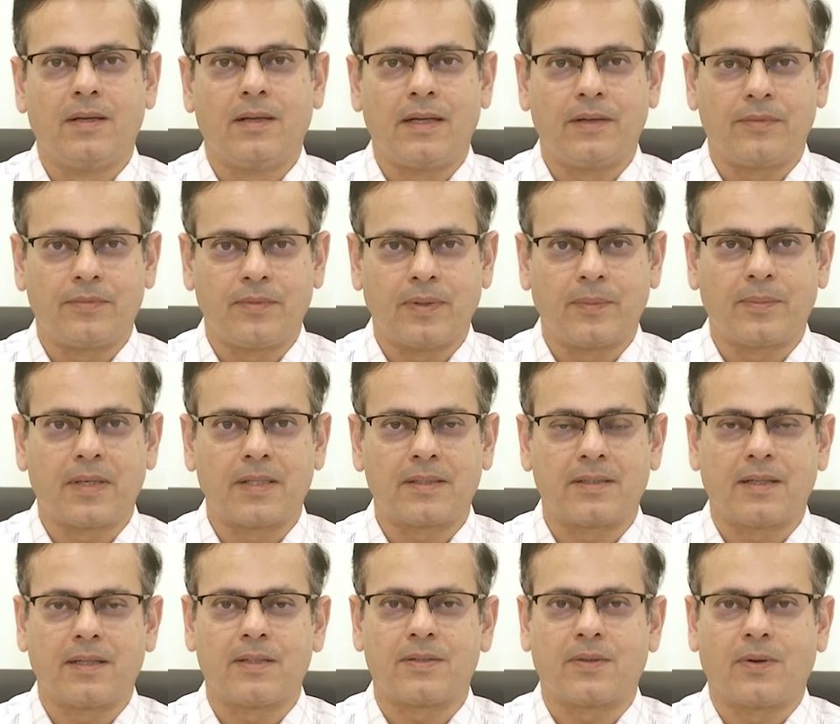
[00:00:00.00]
if the
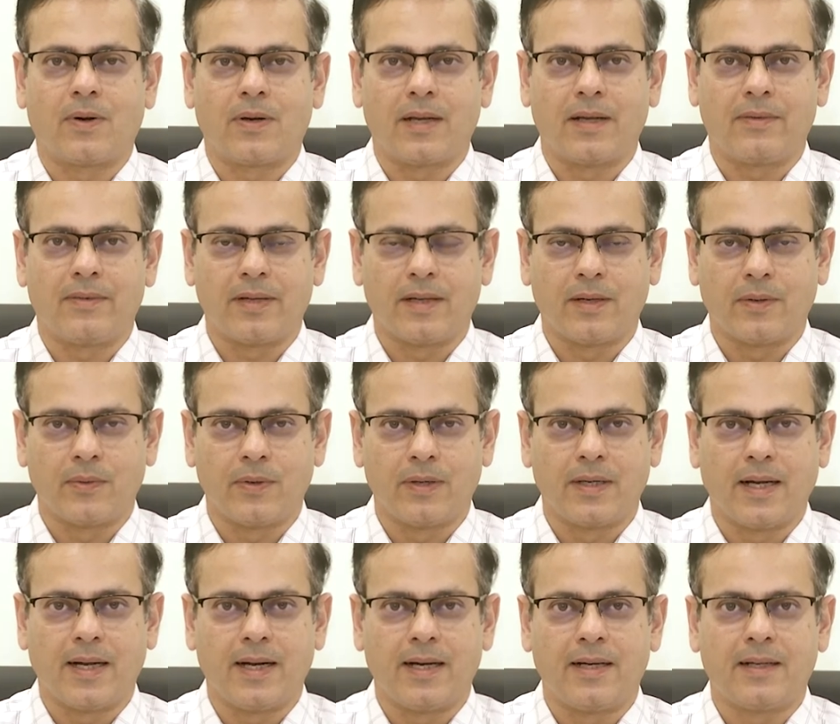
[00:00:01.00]
person is not having a good
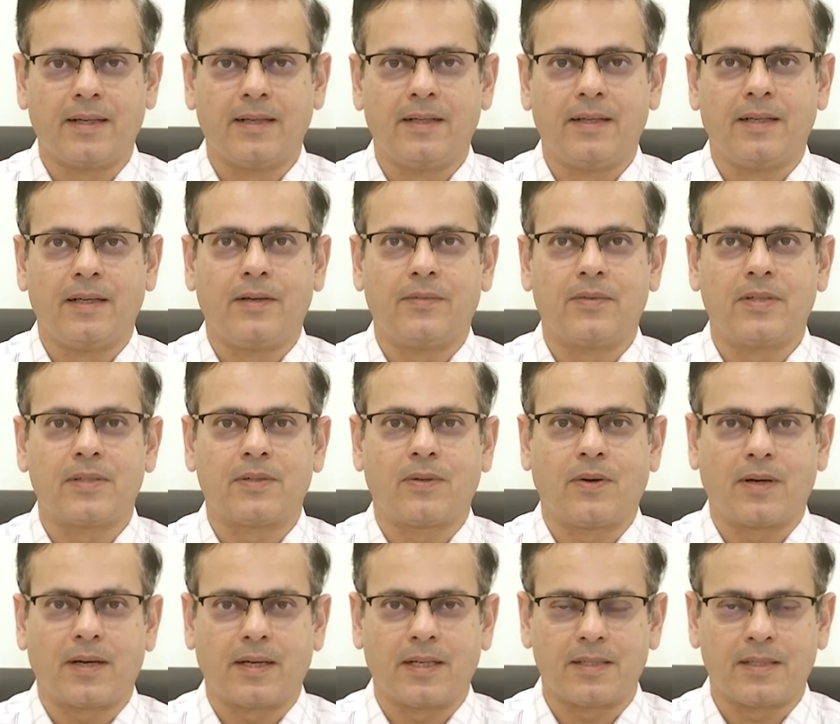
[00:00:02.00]
diet, if he is
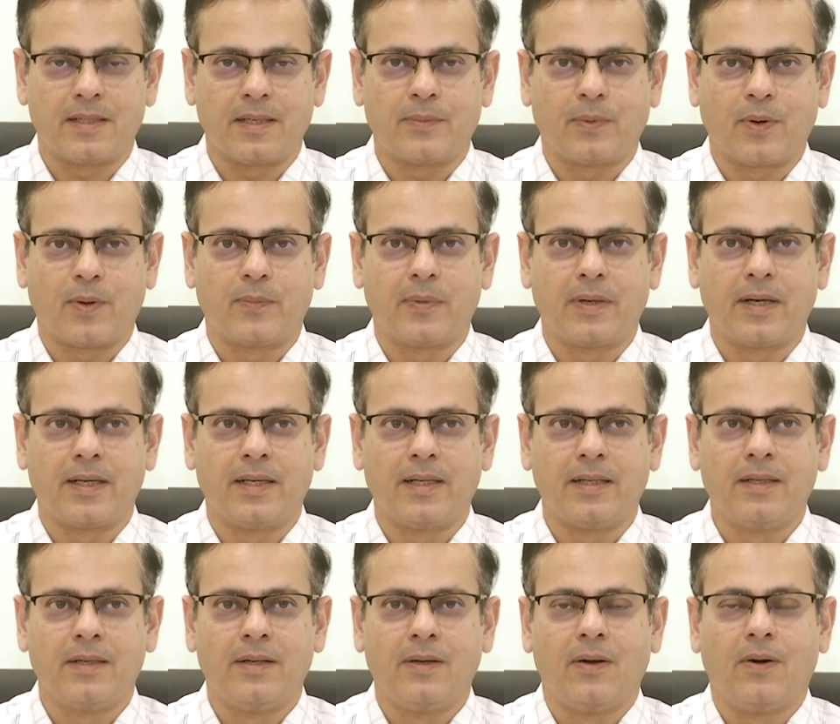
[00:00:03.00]
not resting properly,